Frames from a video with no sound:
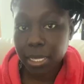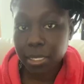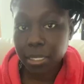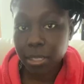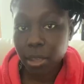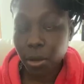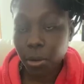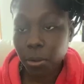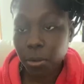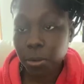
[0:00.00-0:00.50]

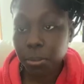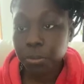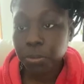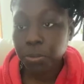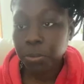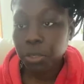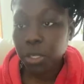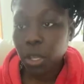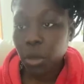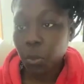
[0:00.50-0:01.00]
So
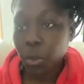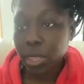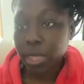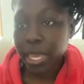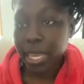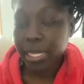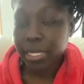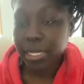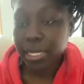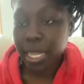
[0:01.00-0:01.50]
with
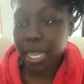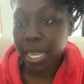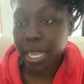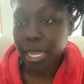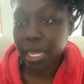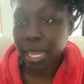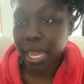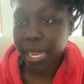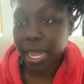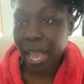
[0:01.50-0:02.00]
that
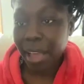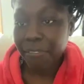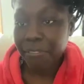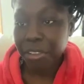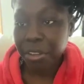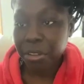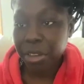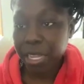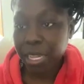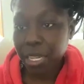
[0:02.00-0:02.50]
said, like, I
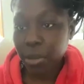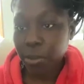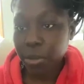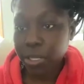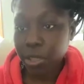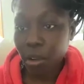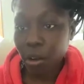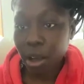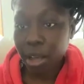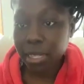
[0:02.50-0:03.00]
feel like it
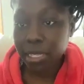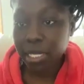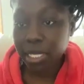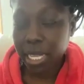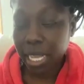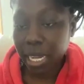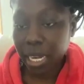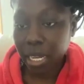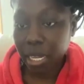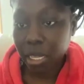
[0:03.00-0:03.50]
was all
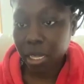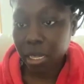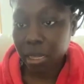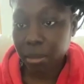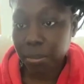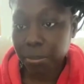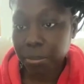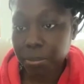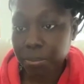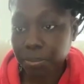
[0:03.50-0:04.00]
set up.